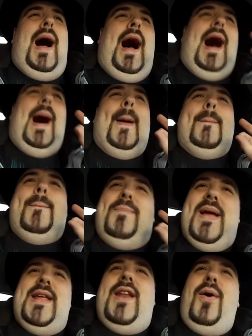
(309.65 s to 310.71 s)

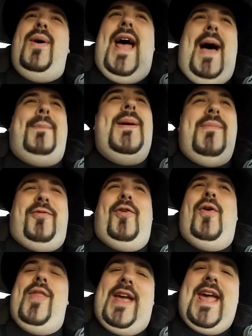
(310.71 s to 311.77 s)
But you know what happened
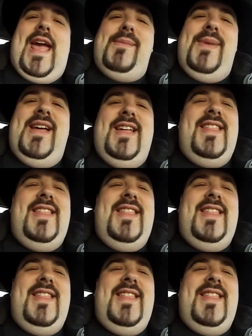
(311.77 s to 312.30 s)
before the game